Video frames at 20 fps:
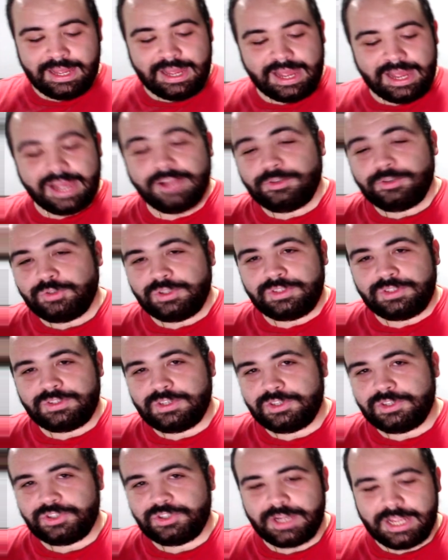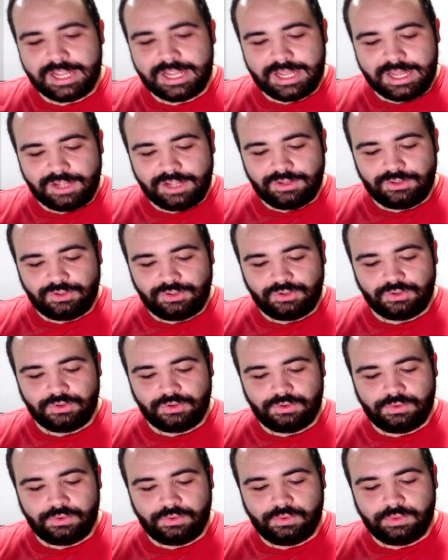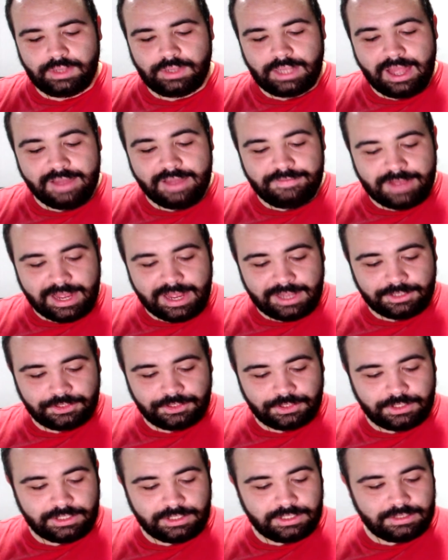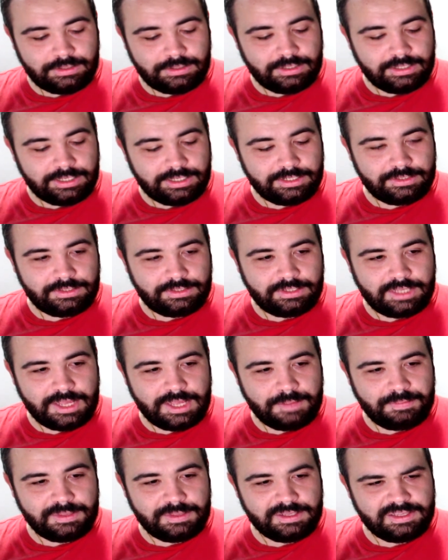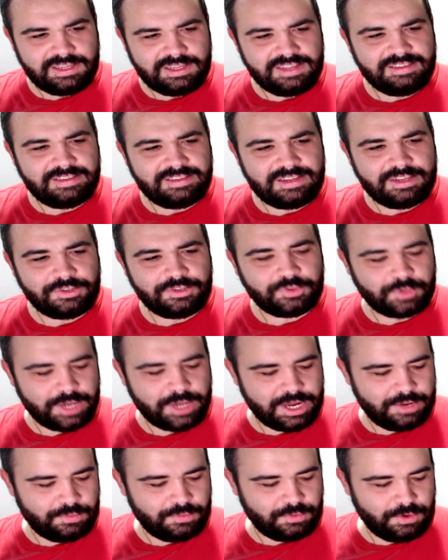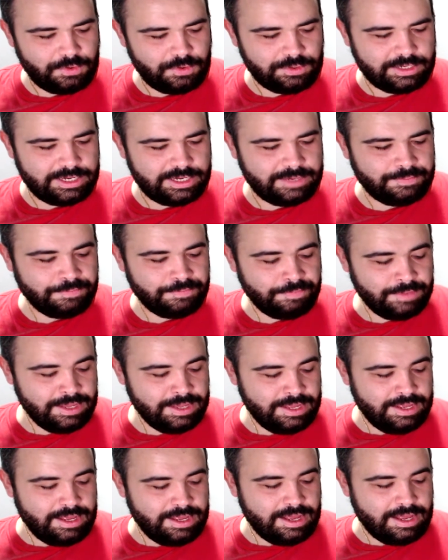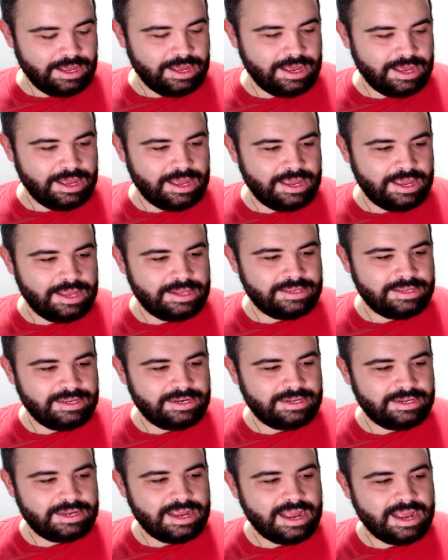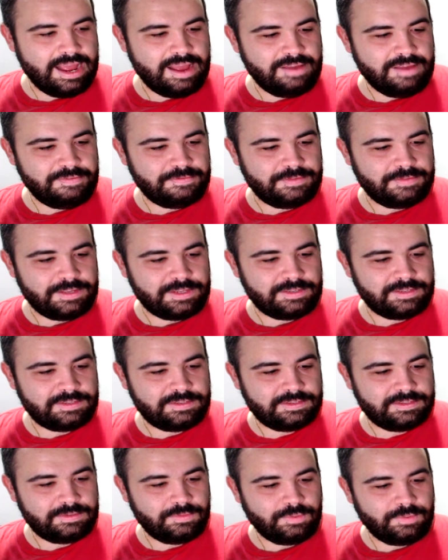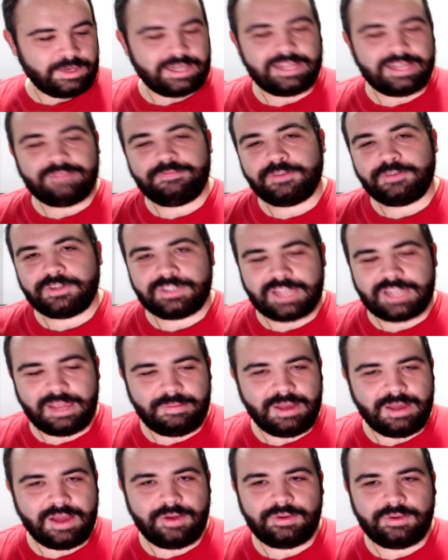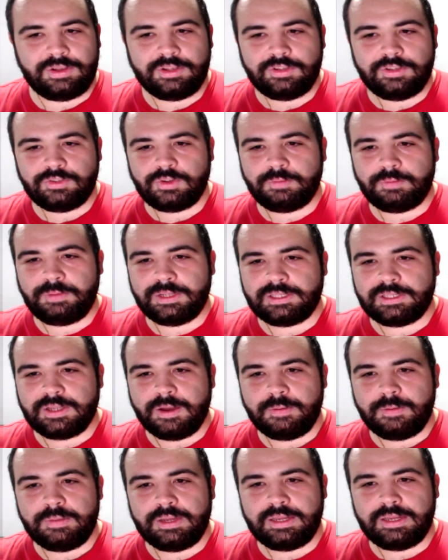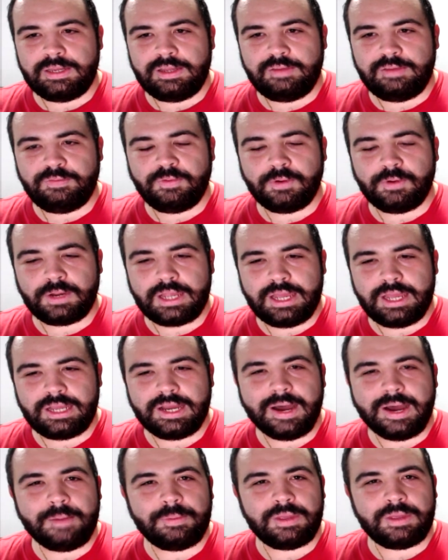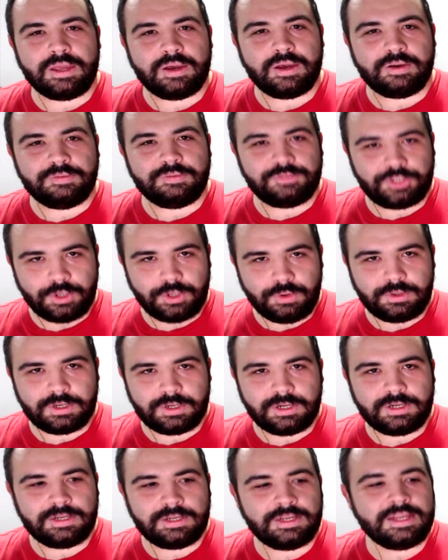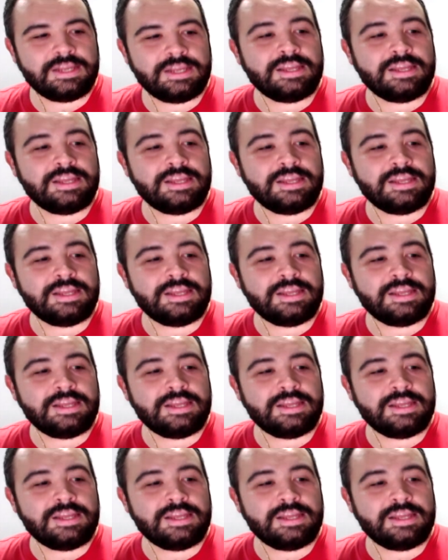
And transitioning into live action, let's keep the DC train rolling. I didn't have this when it first came out, so I picked up a 4K copy of Joker